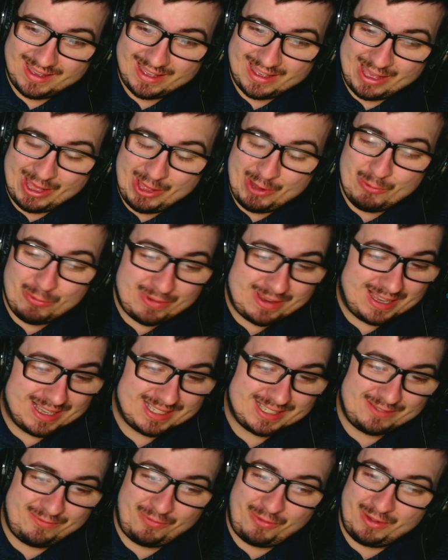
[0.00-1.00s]

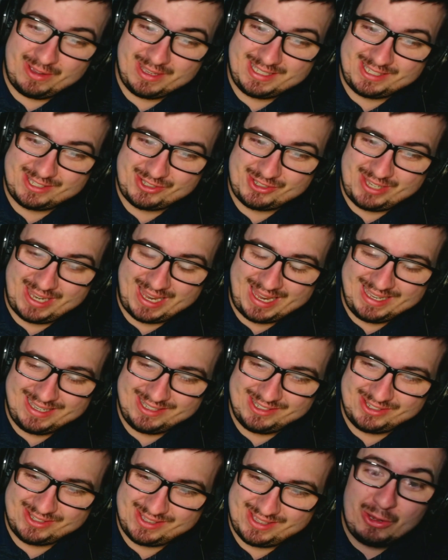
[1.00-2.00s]
Aruka's voice
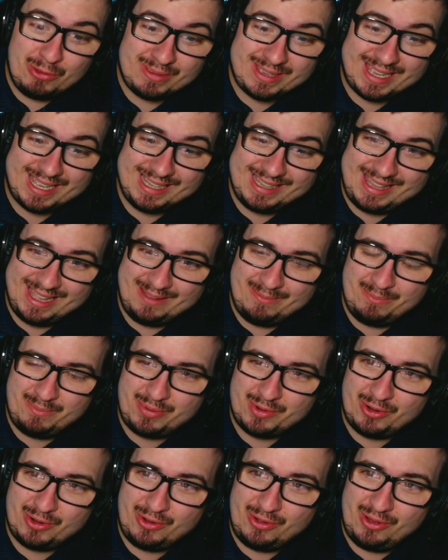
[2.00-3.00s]
changed. Look at them,
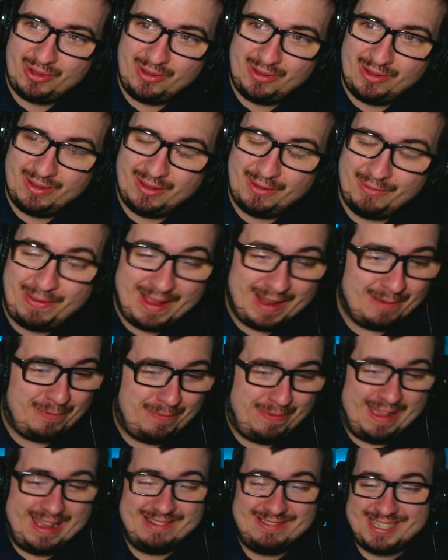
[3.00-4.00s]
bro! Well,
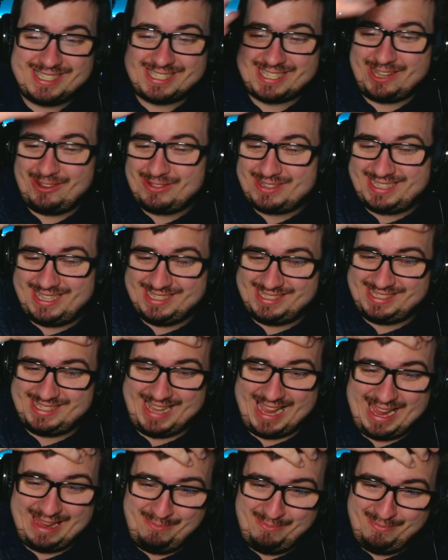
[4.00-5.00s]
Faris looks the
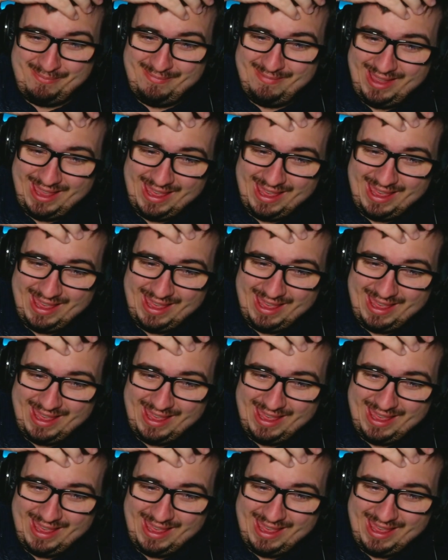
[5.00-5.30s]
same.